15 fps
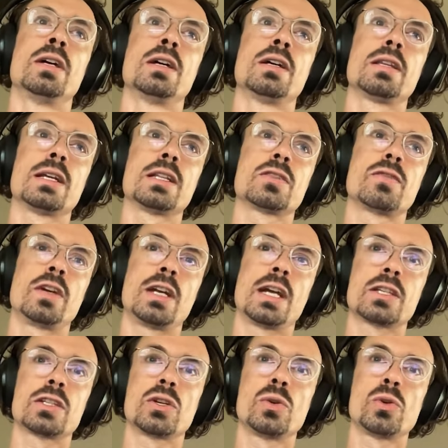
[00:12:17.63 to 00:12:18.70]
that's very
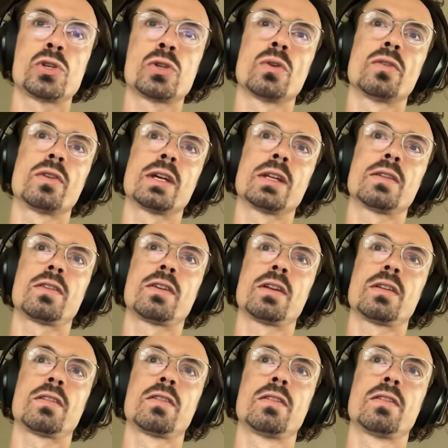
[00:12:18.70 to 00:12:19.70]
execution oriented,